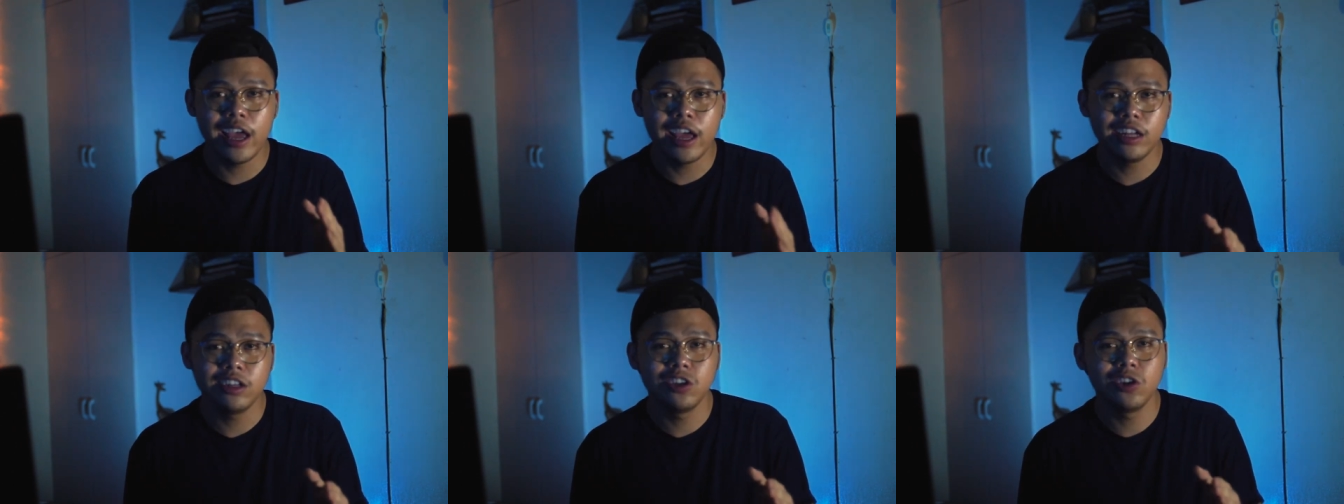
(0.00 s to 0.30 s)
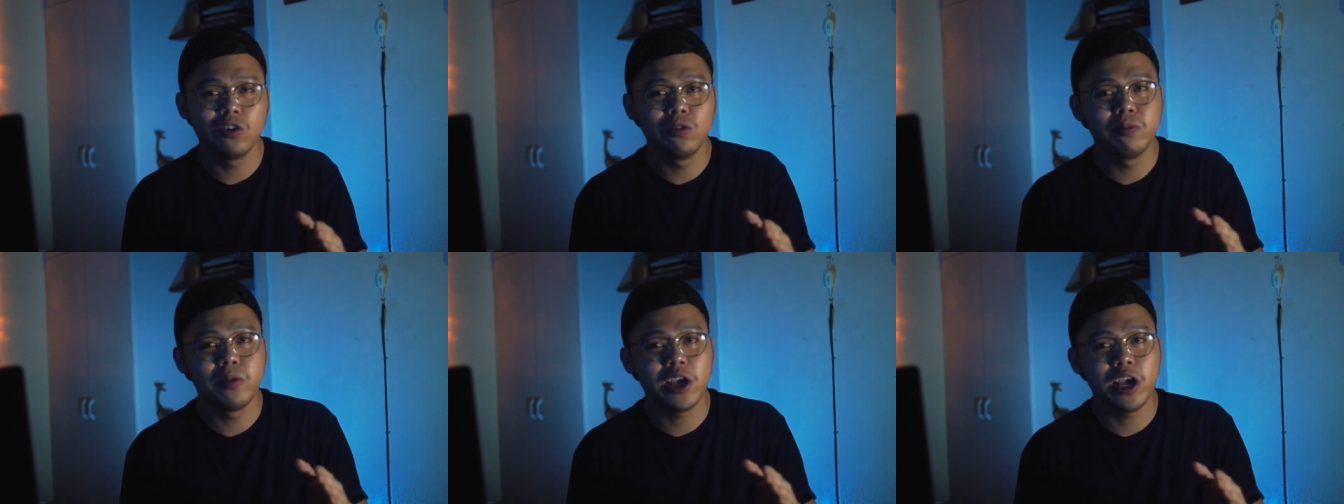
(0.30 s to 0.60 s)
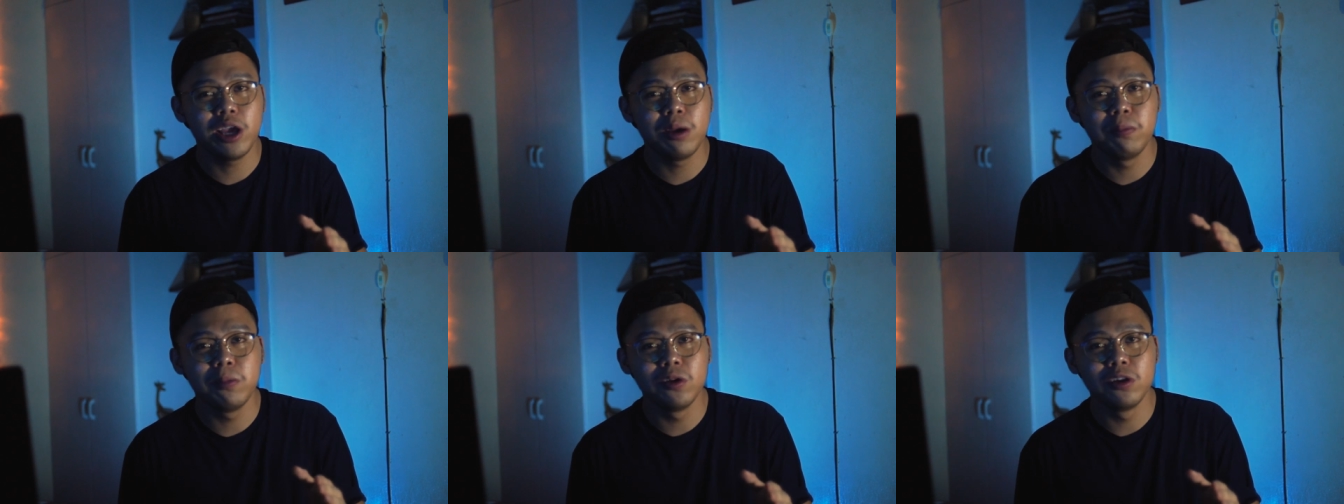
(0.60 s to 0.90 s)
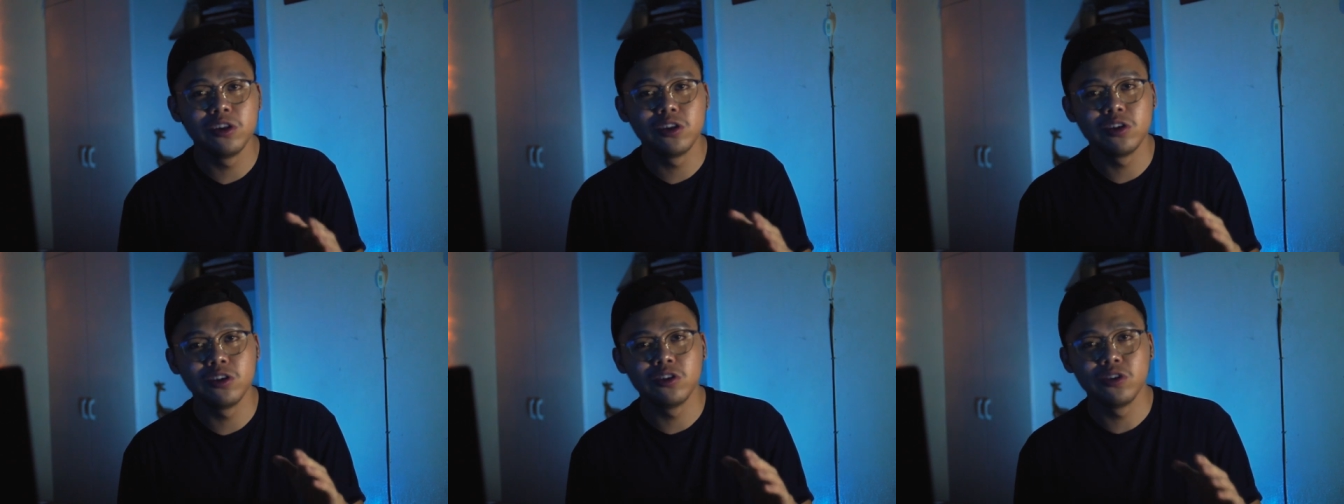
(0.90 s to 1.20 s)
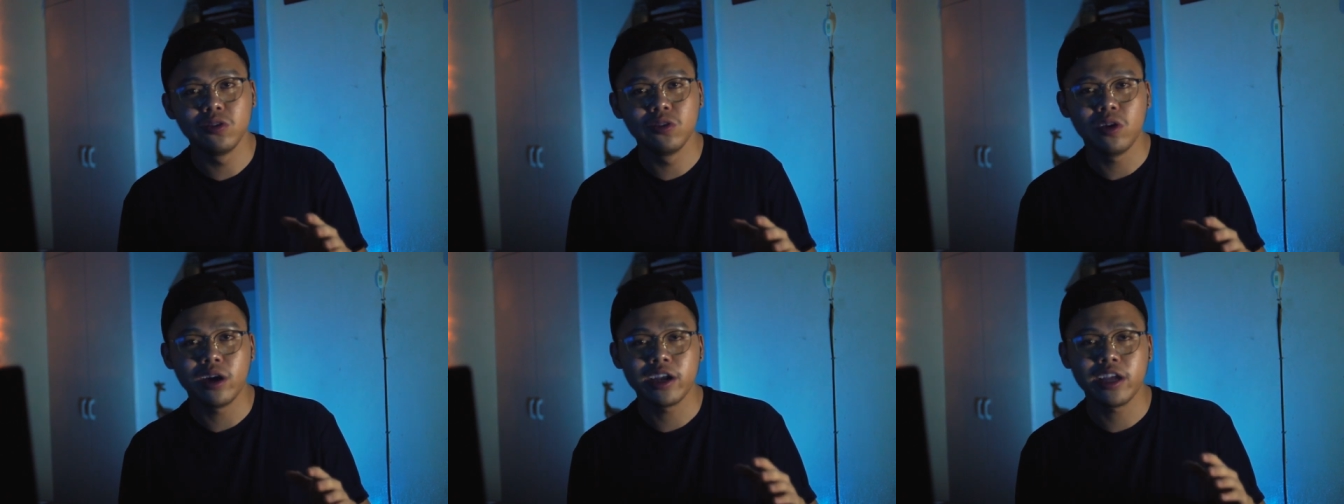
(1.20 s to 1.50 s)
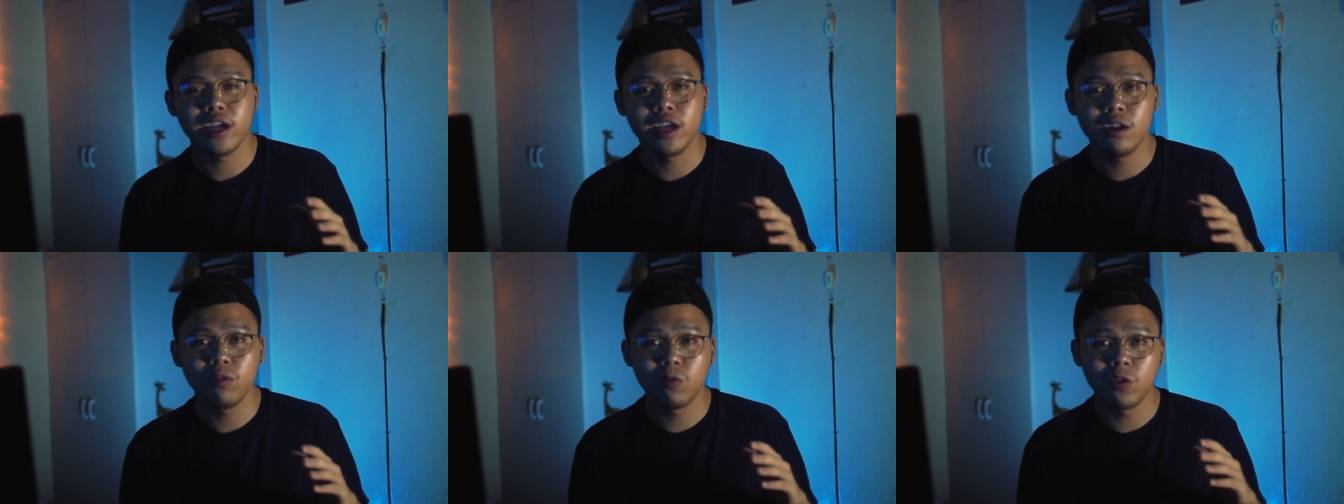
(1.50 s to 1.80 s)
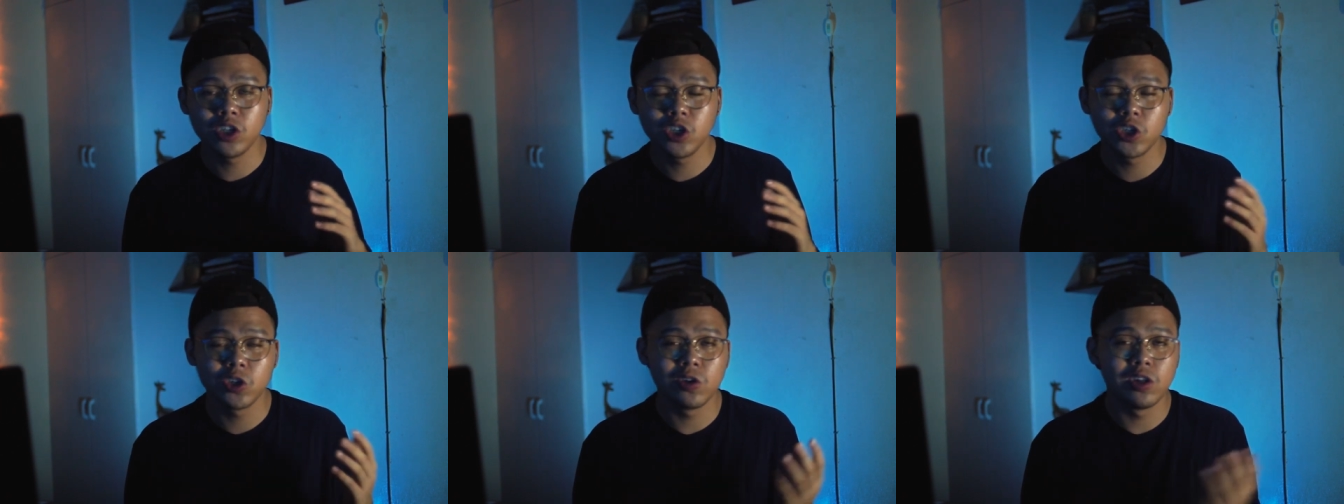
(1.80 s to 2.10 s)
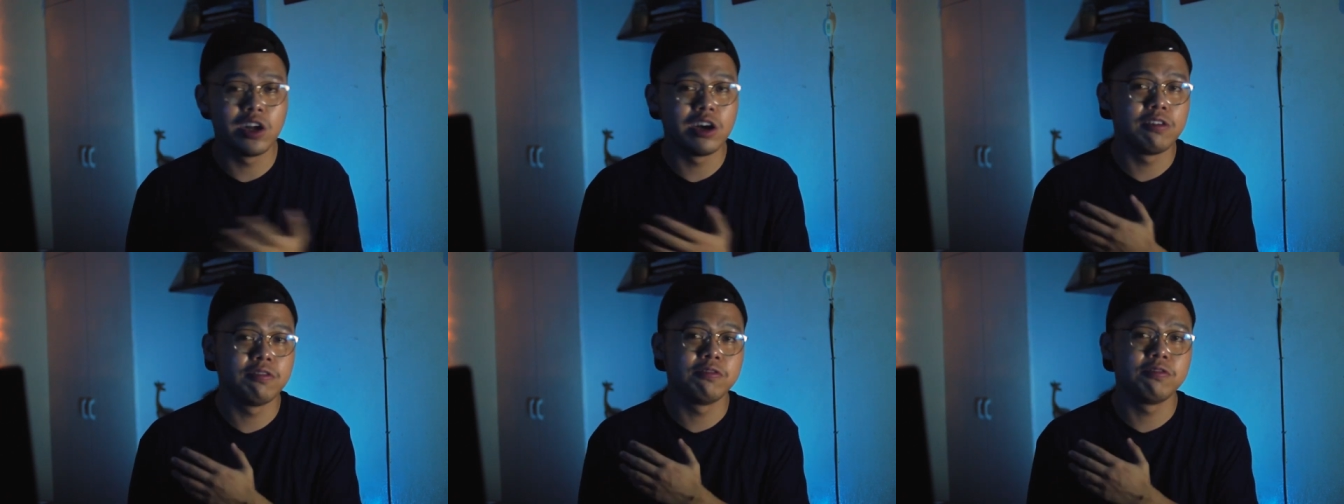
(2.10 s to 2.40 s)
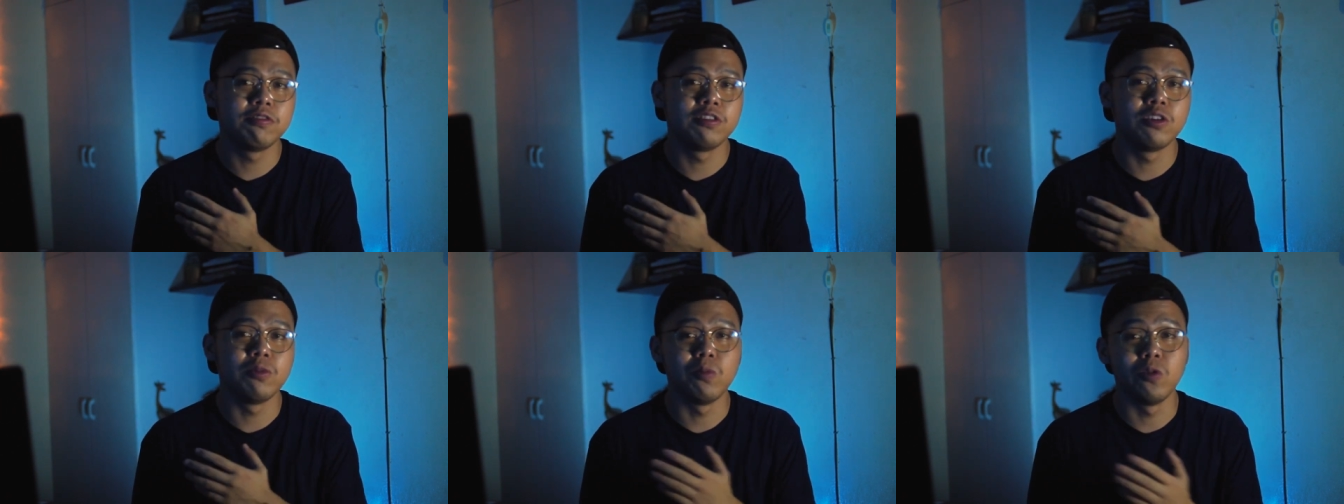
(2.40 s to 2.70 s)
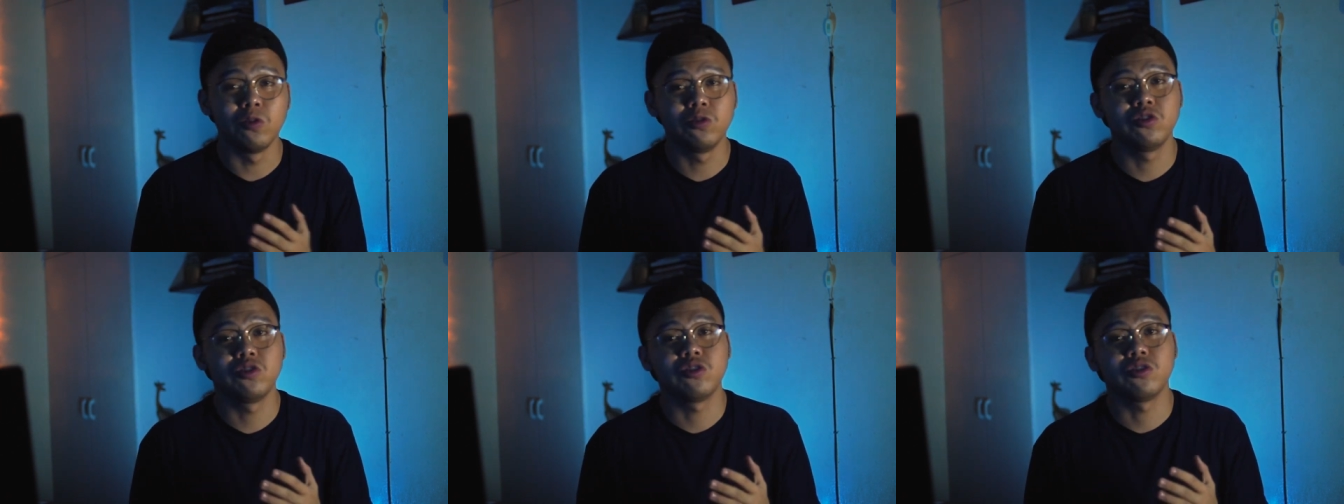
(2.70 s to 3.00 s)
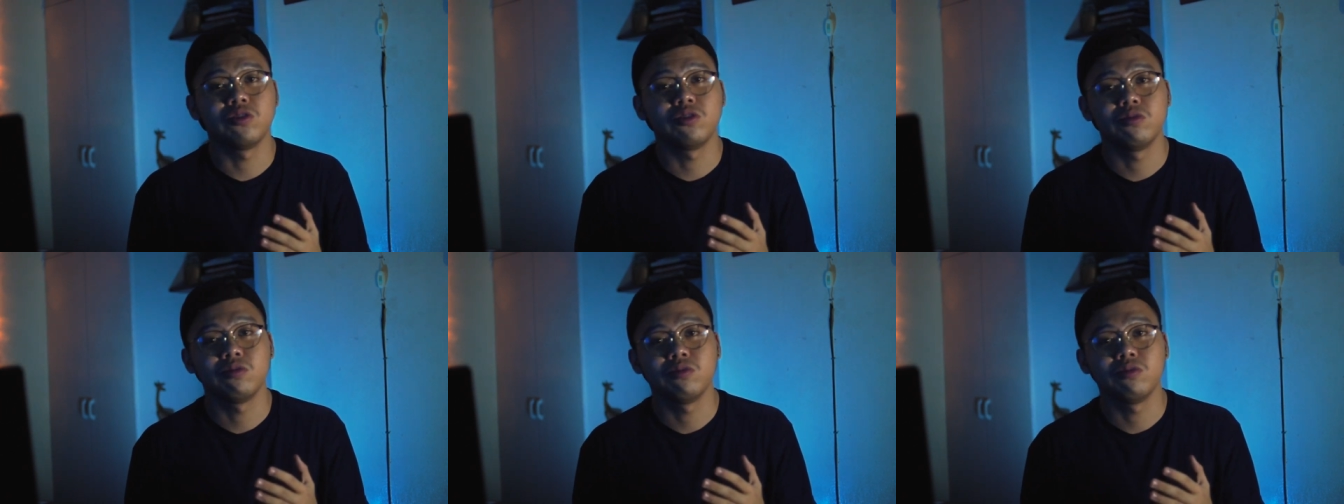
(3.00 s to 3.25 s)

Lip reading: and you'll be able to do again what you love the most.